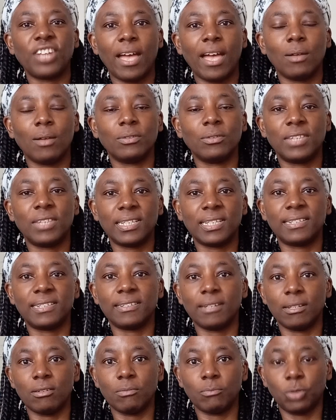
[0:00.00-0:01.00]
out this
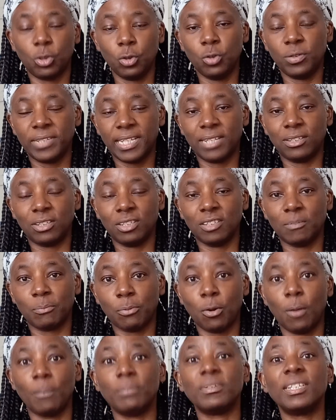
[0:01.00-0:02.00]
two-sentence
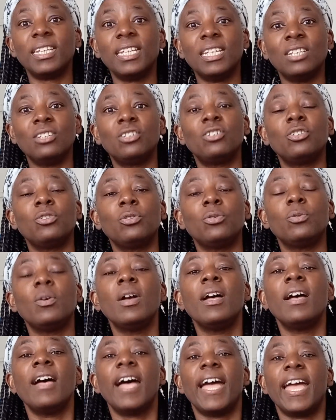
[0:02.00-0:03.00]
prompt into
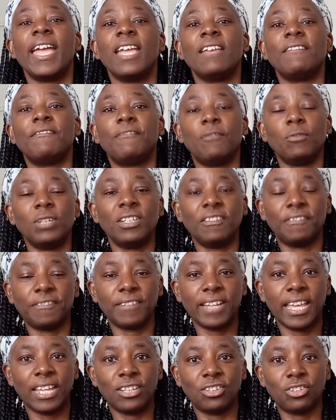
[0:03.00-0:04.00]
a
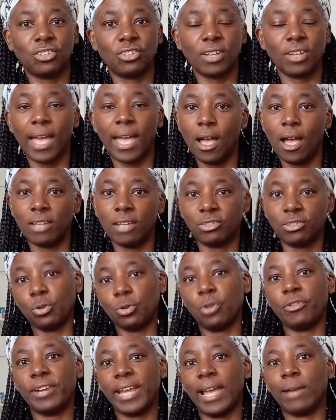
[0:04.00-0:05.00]
fully-fledged uh,
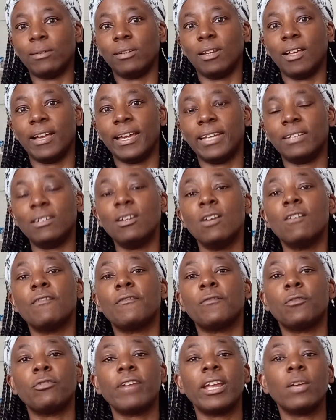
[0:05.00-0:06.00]
story outline
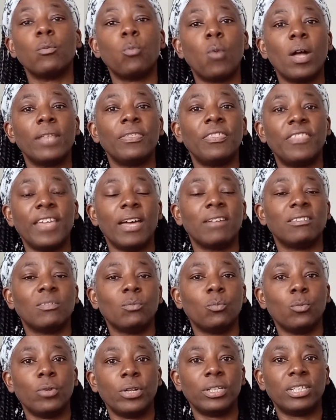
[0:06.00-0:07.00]
for a one
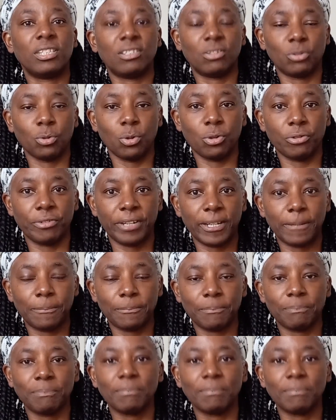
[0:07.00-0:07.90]
thousand word story.